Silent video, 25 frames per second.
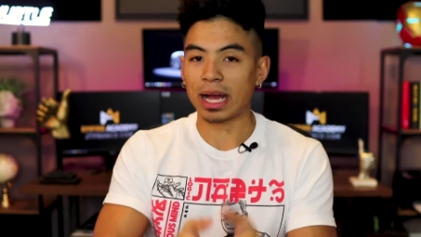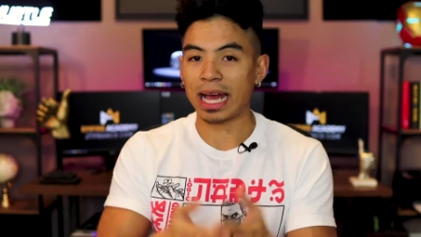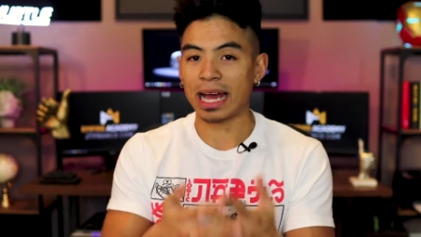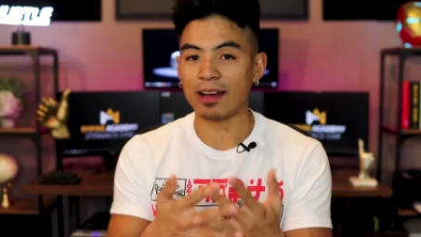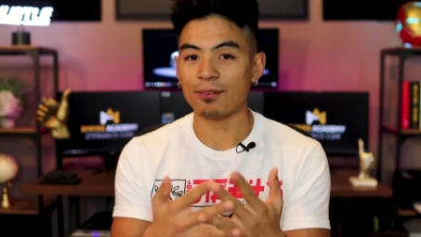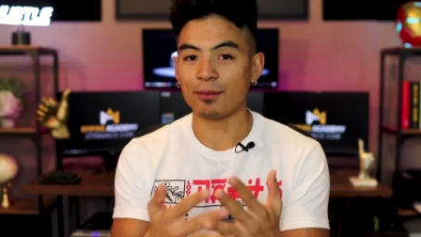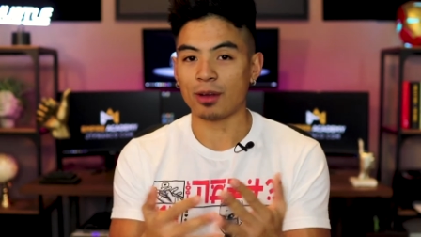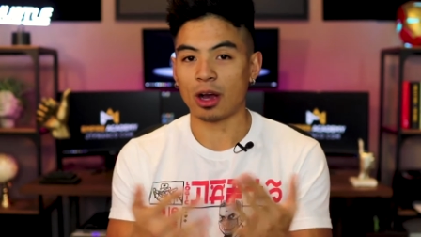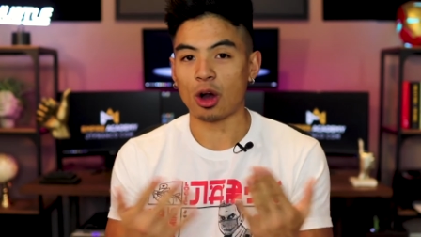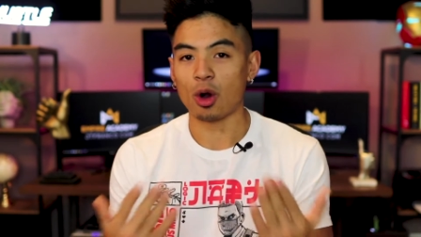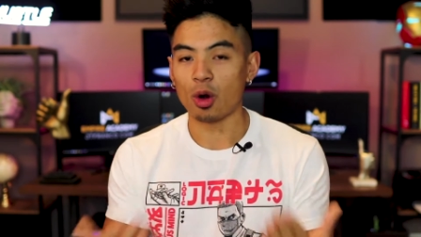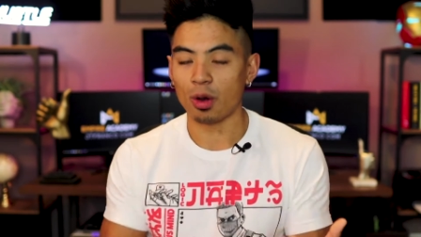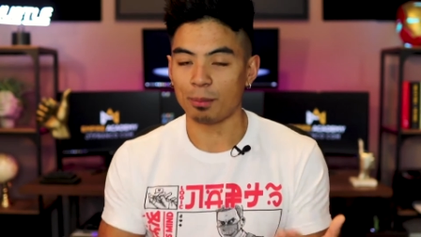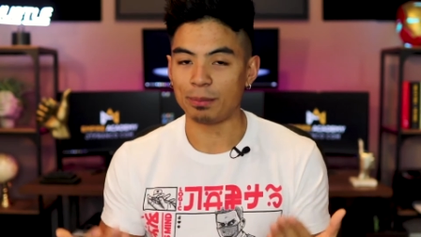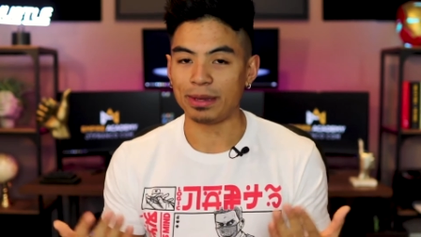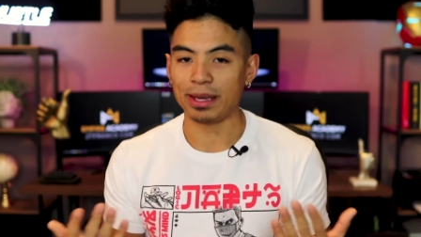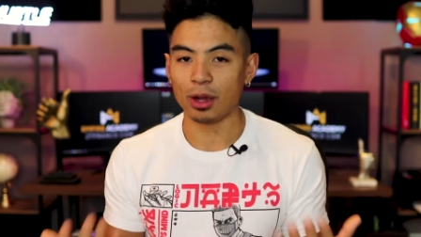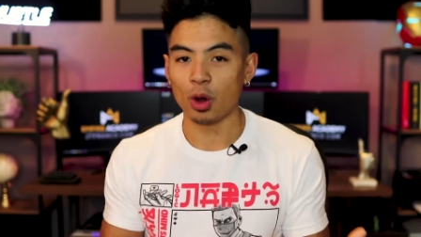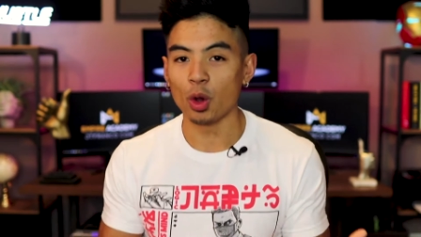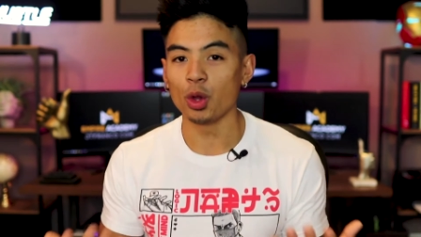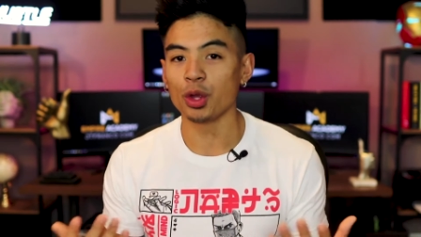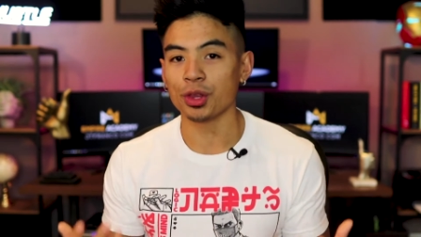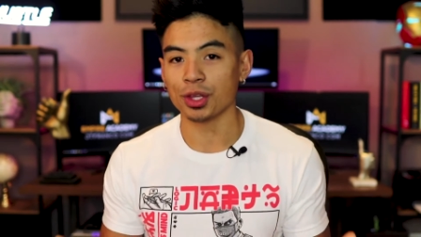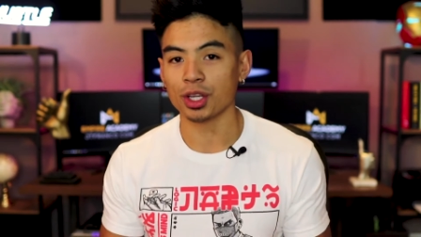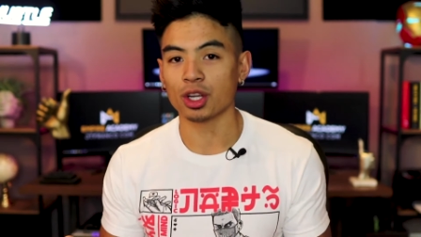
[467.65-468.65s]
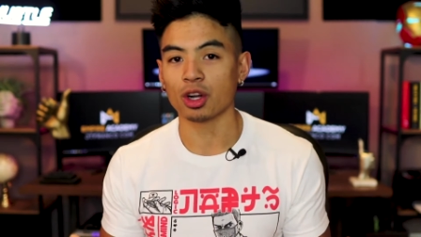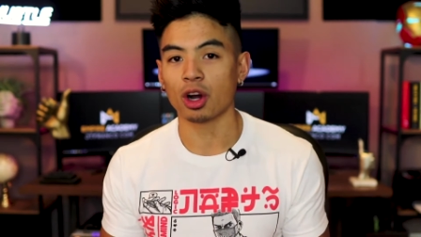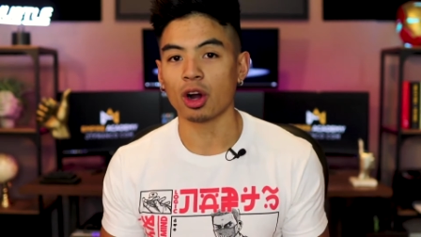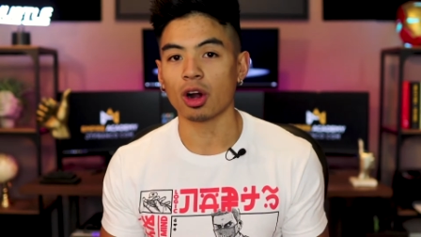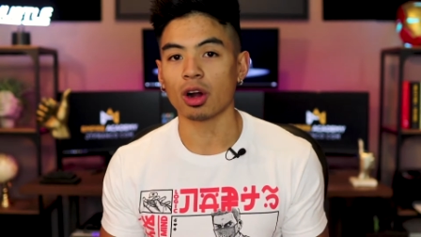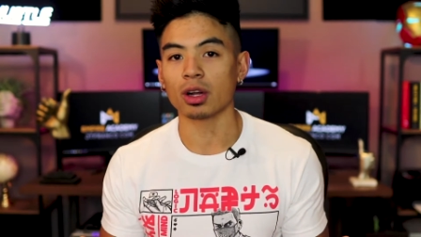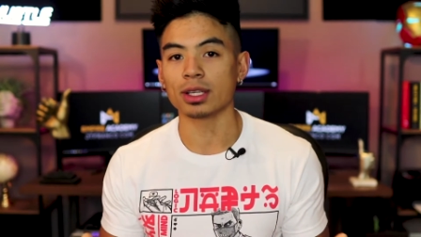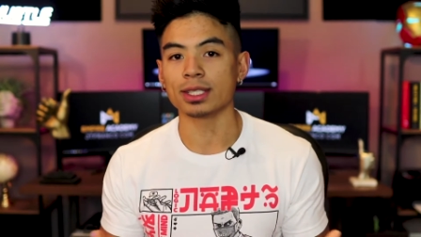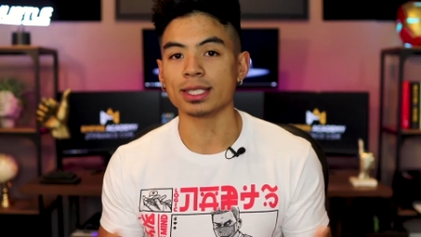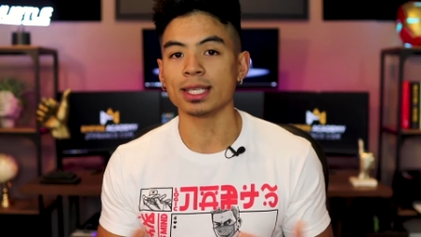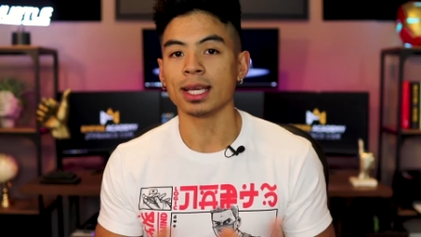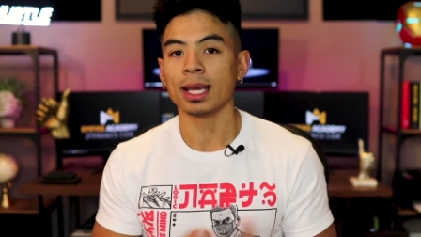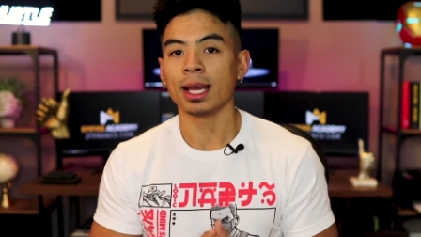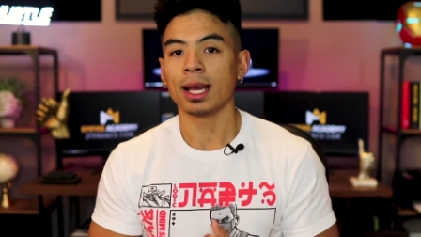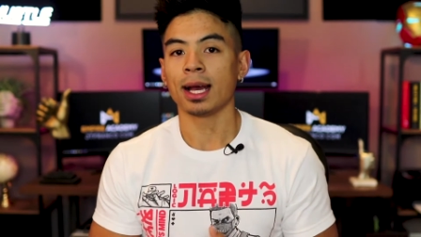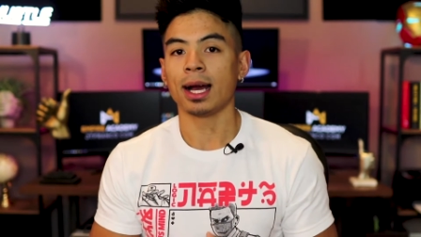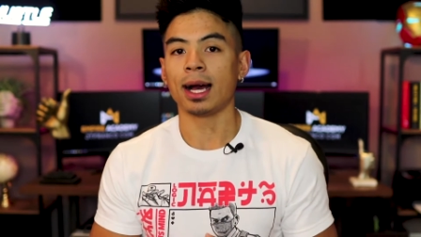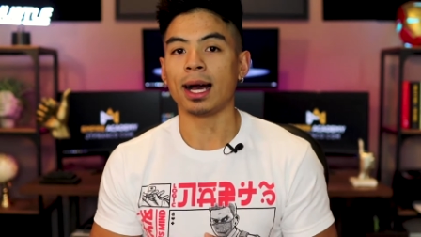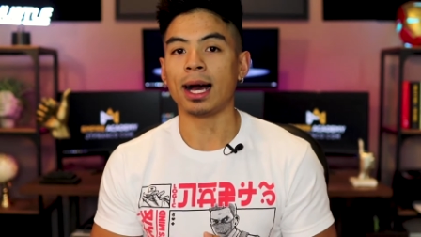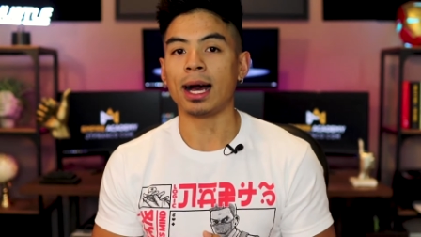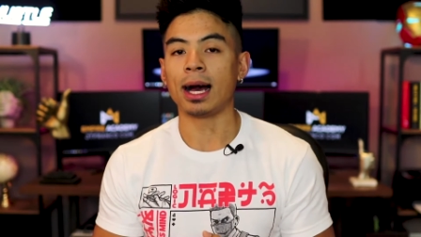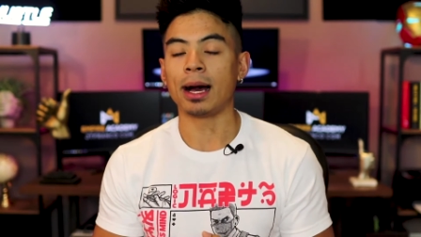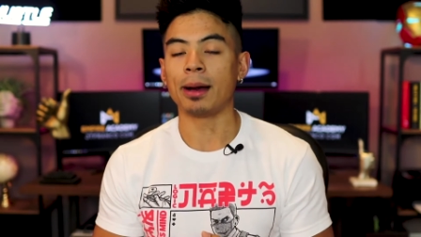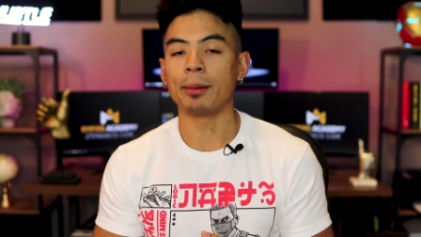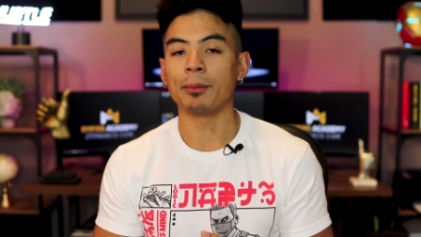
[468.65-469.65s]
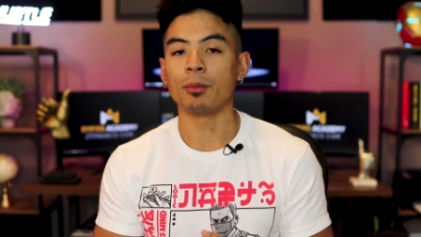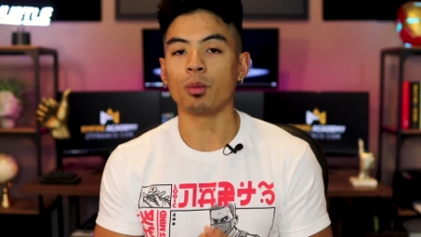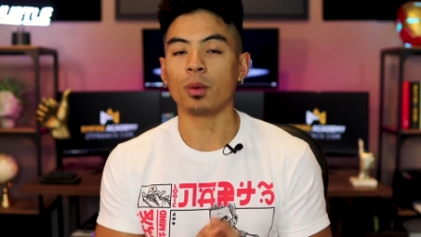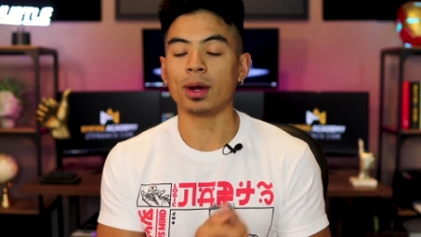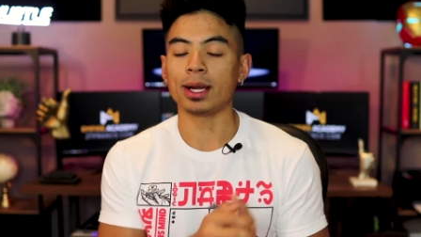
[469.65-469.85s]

have be holding the cards um,